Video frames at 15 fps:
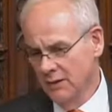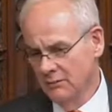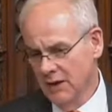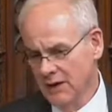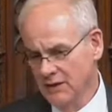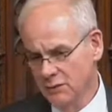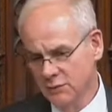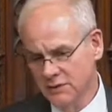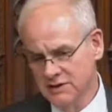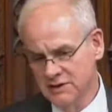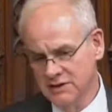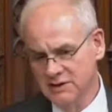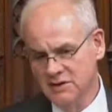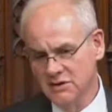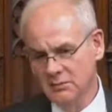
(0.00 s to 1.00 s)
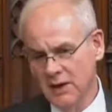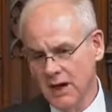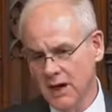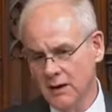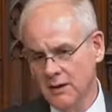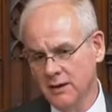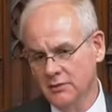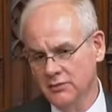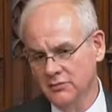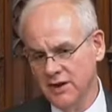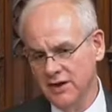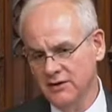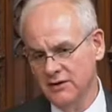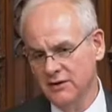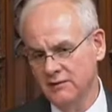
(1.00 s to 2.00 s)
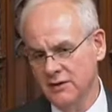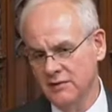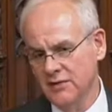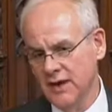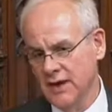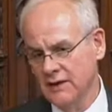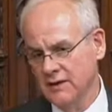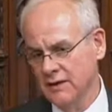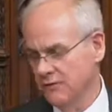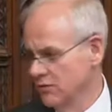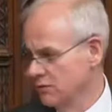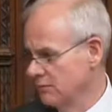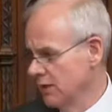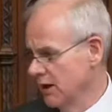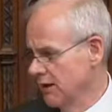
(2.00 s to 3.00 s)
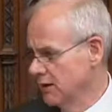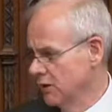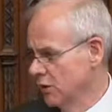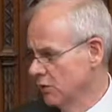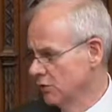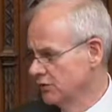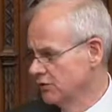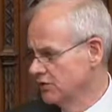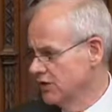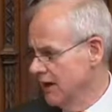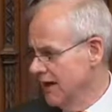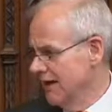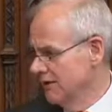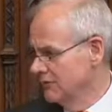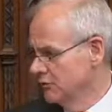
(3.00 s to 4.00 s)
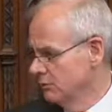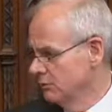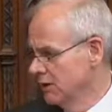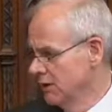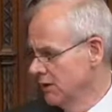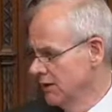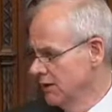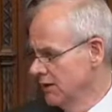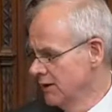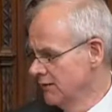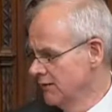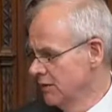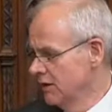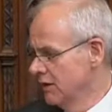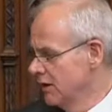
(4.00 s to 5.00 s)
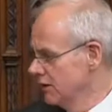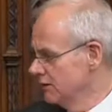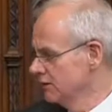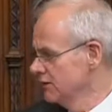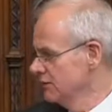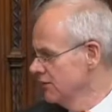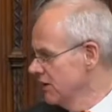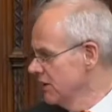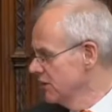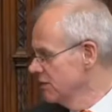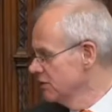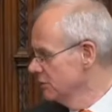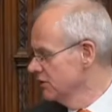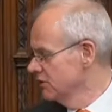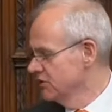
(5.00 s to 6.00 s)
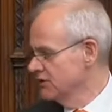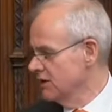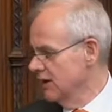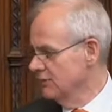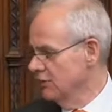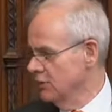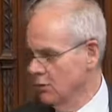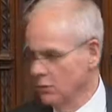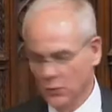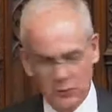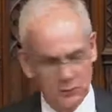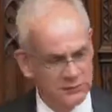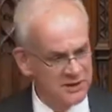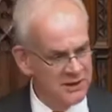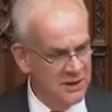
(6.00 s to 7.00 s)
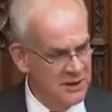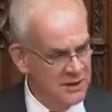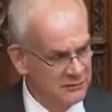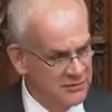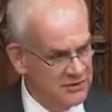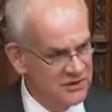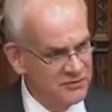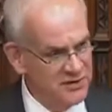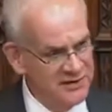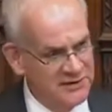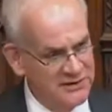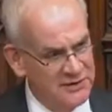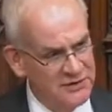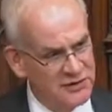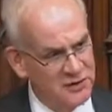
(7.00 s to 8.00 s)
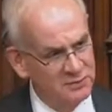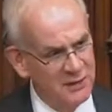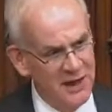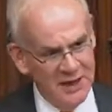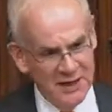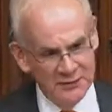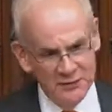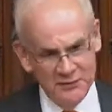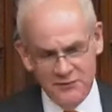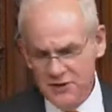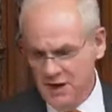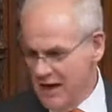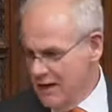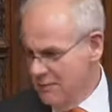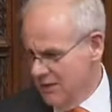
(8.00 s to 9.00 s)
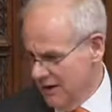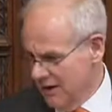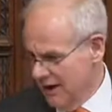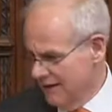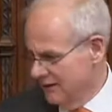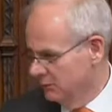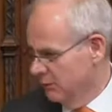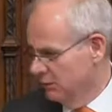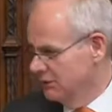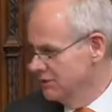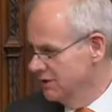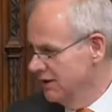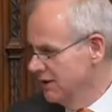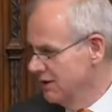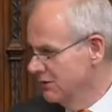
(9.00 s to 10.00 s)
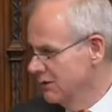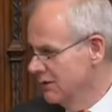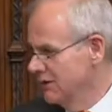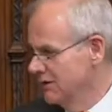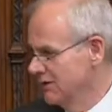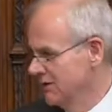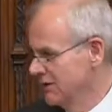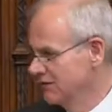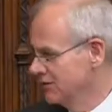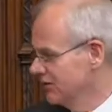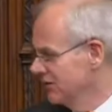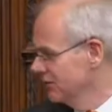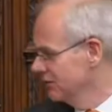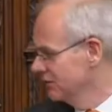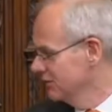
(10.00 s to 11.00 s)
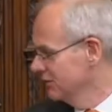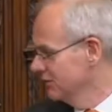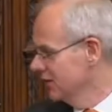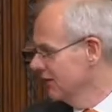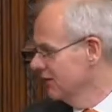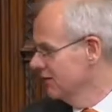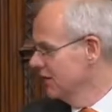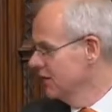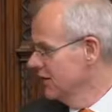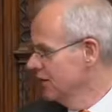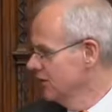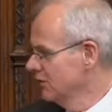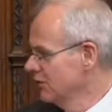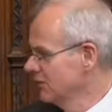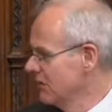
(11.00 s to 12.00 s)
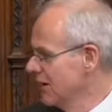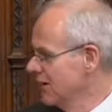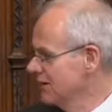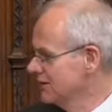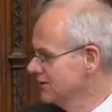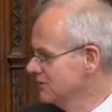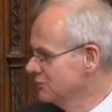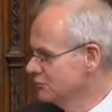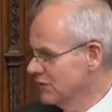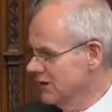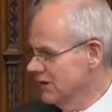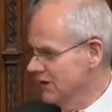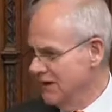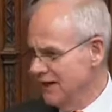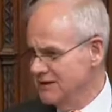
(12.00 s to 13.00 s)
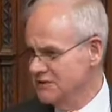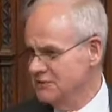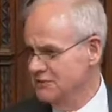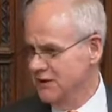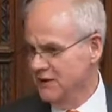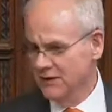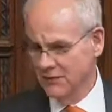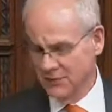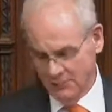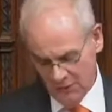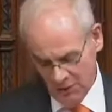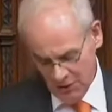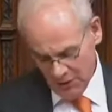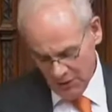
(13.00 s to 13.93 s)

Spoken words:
My Lords, this is a power greater than that given by God to Adam in the Garden of Eden, which, as I recall, was restricted to the power of naming animals. Here we are giving the Secretary of State the power to reclassify them